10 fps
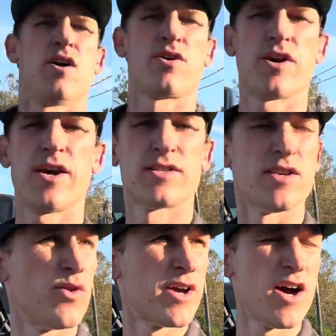Okay,
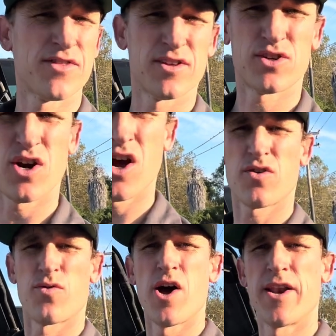so we got the truck
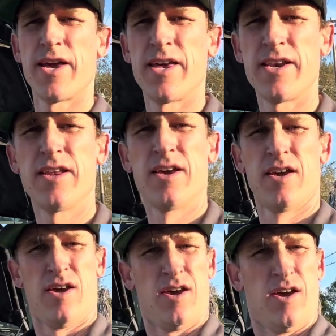running.
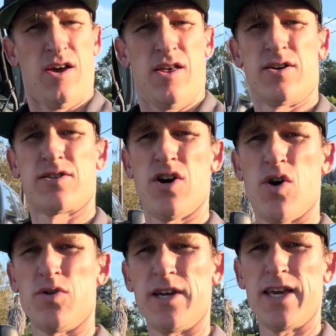There's
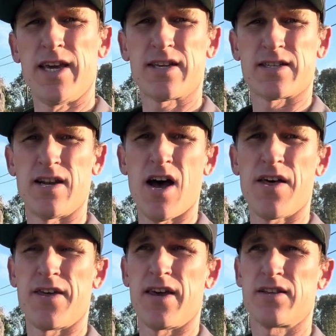no leaks,
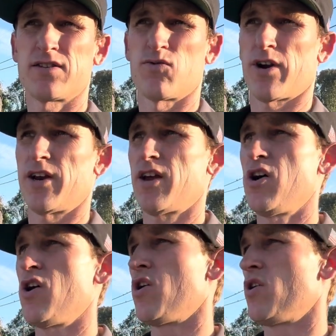nothing. So we're gonna
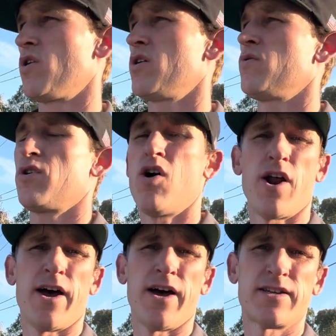go. We'll go
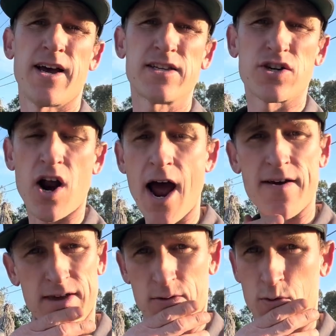on a test
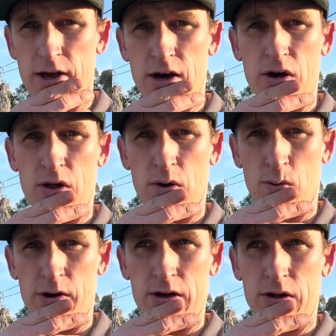drive and we'll
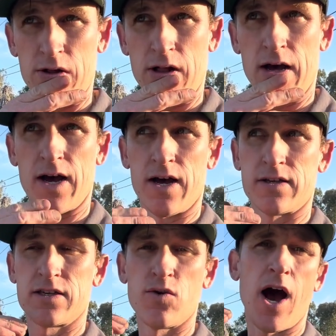we'll uh,
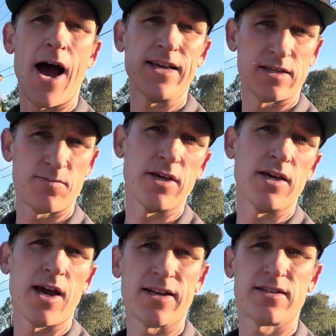see what
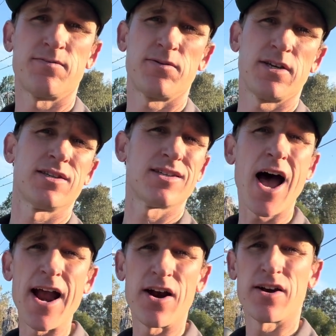ICP ICP
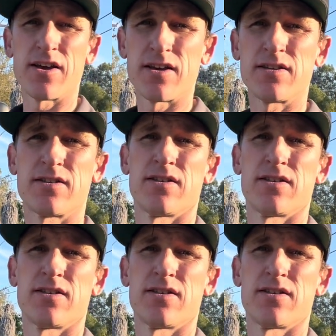desired is,